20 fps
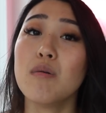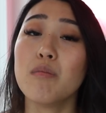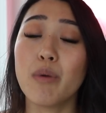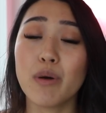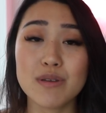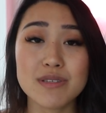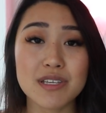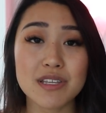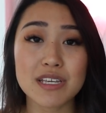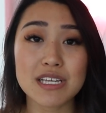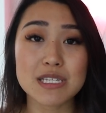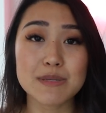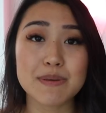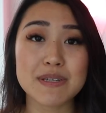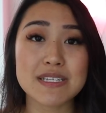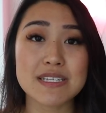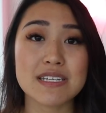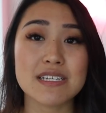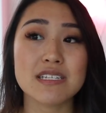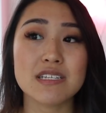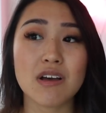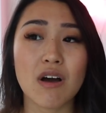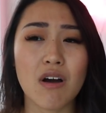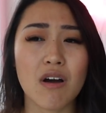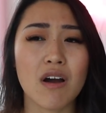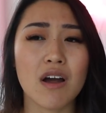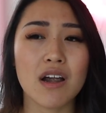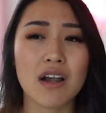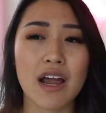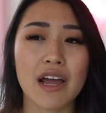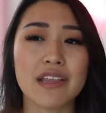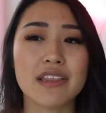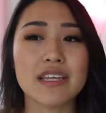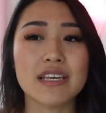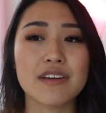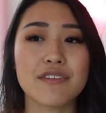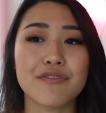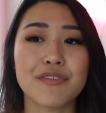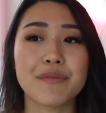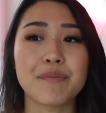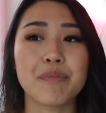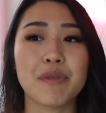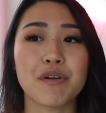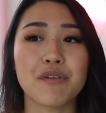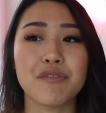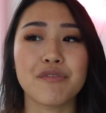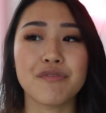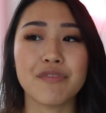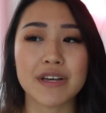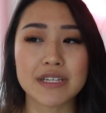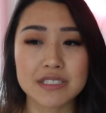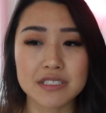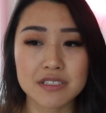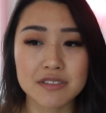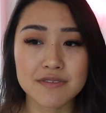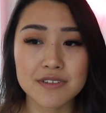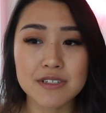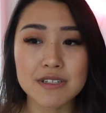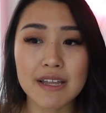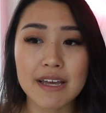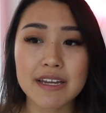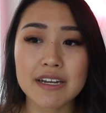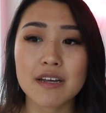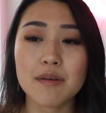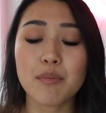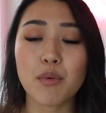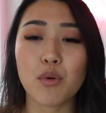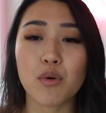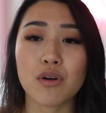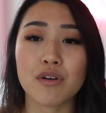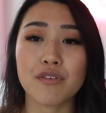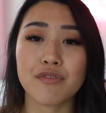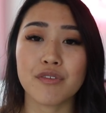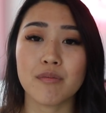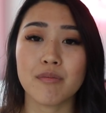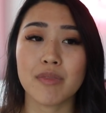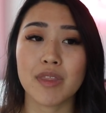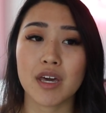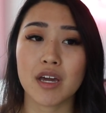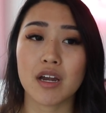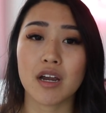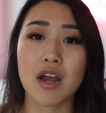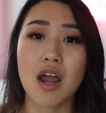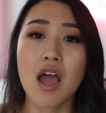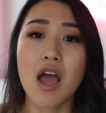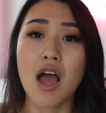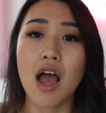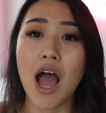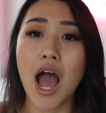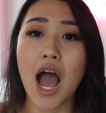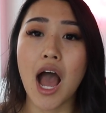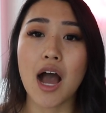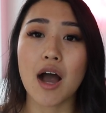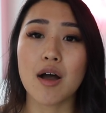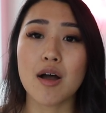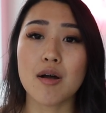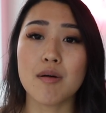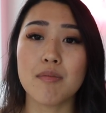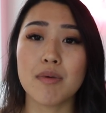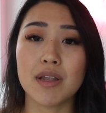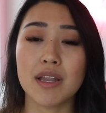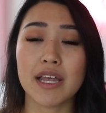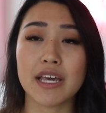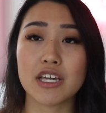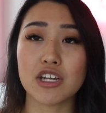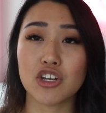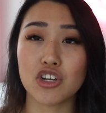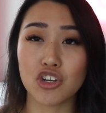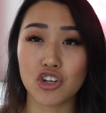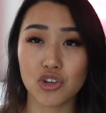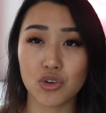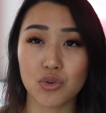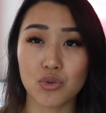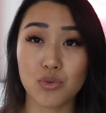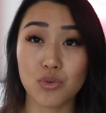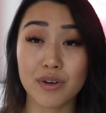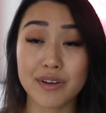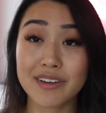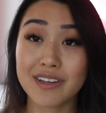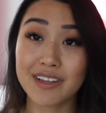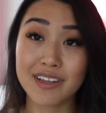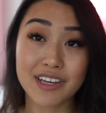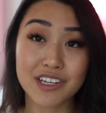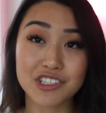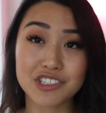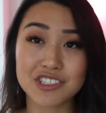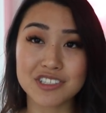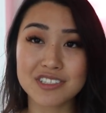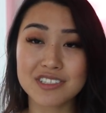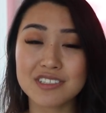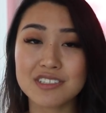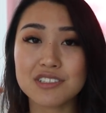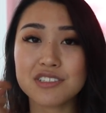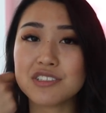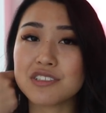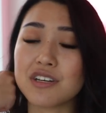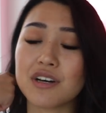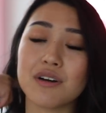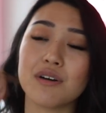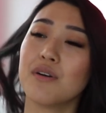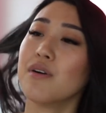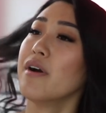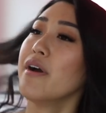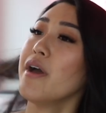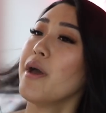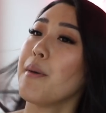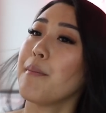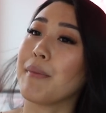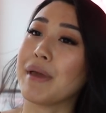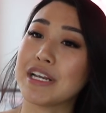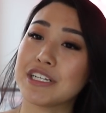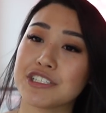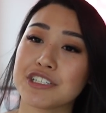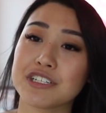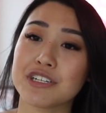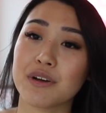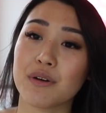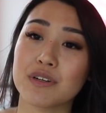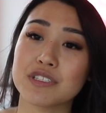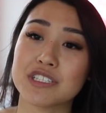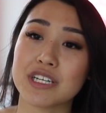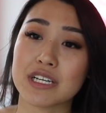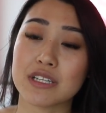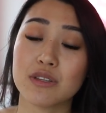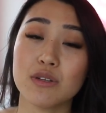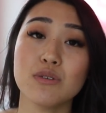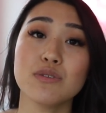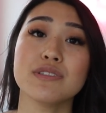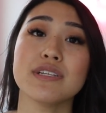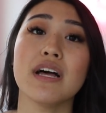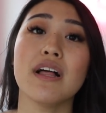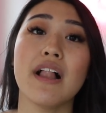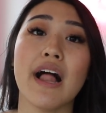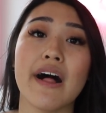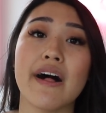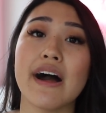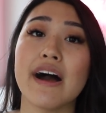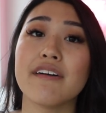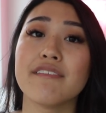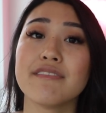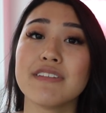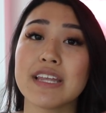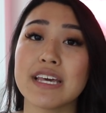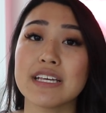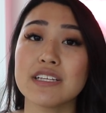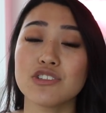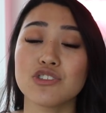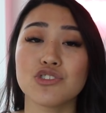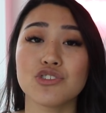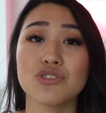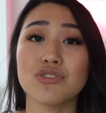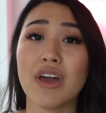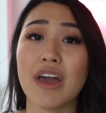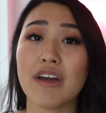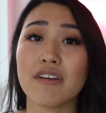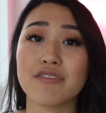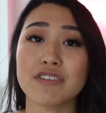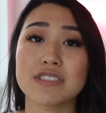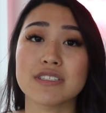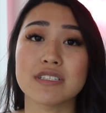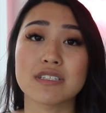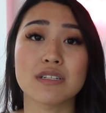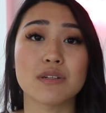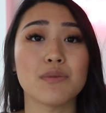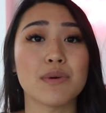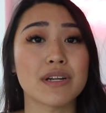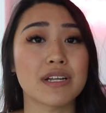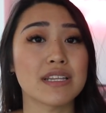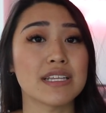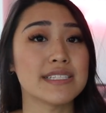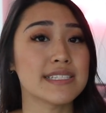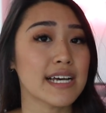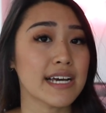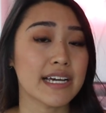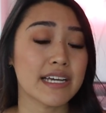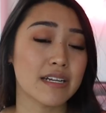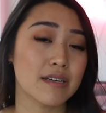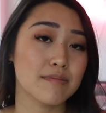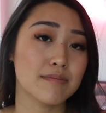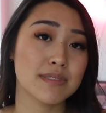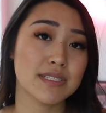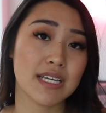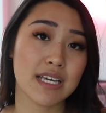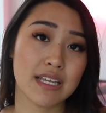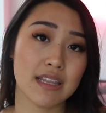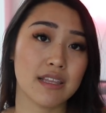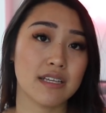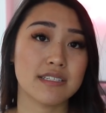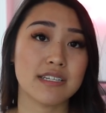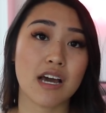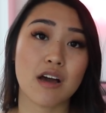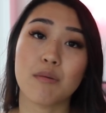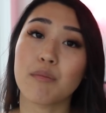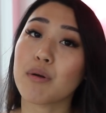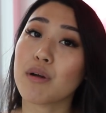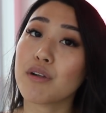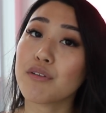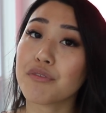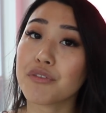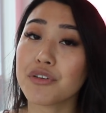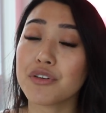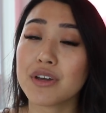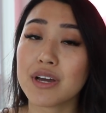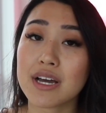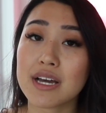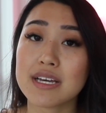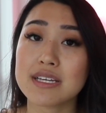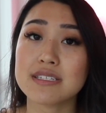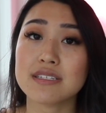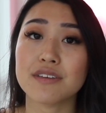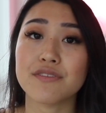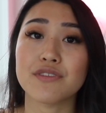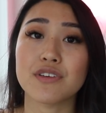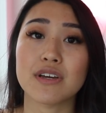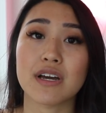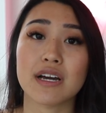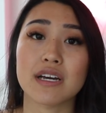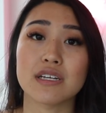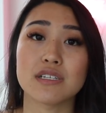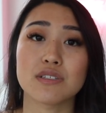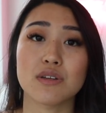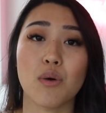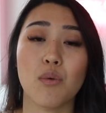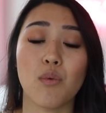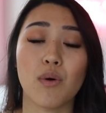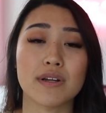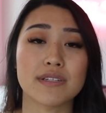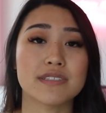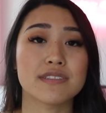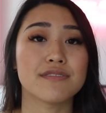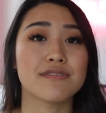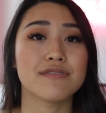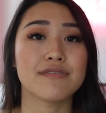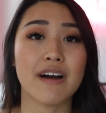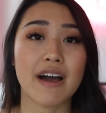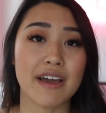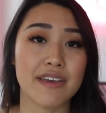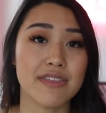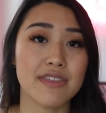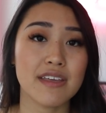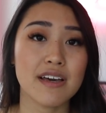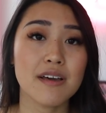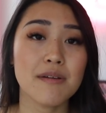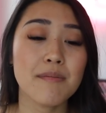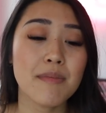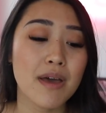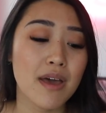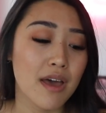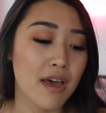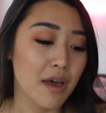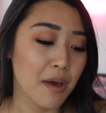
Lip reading: Most of these pieces are, I think, from their festival lineup or from their like new collection, so make sure to go and check those out. I'll have links to every single one of these items in the down bar for you guys if you guys want to find them.